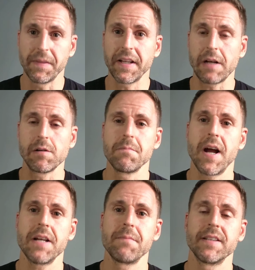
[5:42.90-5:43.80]
But then I
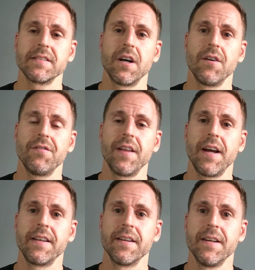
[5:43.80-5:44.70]
reminded myself
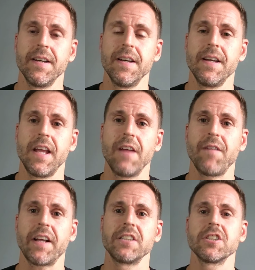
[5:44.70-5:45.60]
that
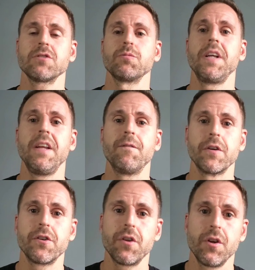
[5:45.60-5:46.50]
if I can just read
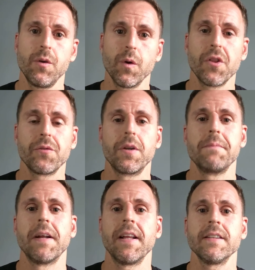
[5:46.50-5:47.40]
for two or three
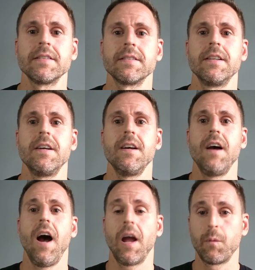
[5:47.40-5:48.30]
minutes,
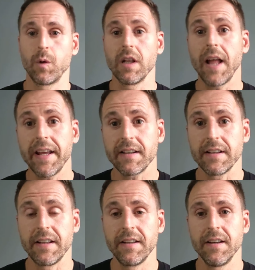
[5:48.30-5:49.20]
I will
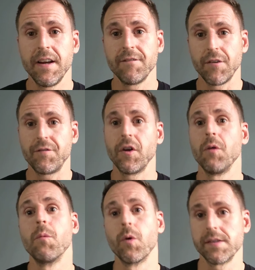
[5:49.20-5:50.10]
likely
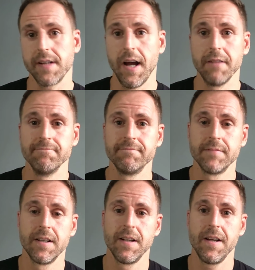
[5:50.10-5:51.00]
fulfill more time.
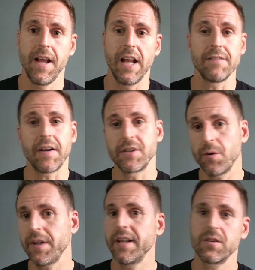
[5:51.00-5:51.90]
And if I
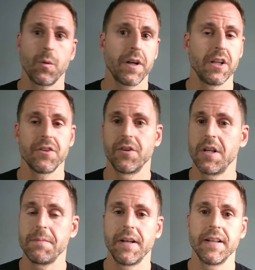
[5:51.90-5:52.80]
don't hit 20 or
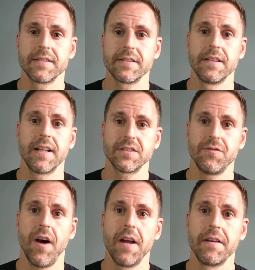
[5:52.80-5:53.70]
30 minutes, then that's
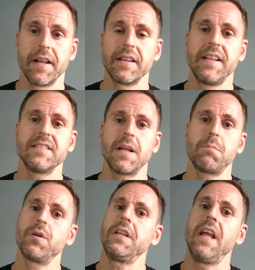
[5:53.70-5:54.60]
fine. At least I
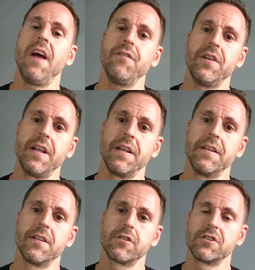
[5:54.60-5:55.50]
put the effort
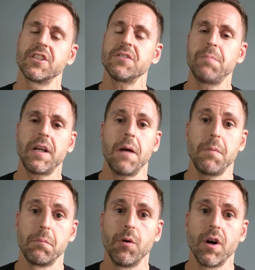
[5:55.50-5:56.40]
in to just pick
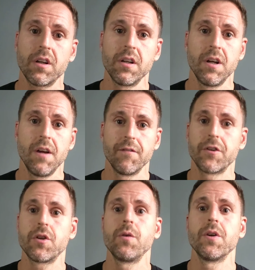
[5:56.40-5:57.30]
up a book
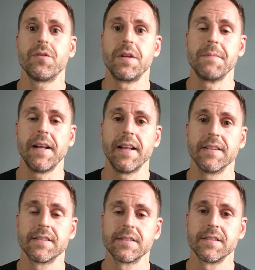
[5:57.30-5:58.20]
for two or three
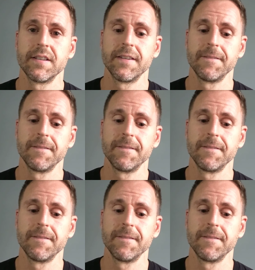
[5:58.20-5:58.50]
minutes.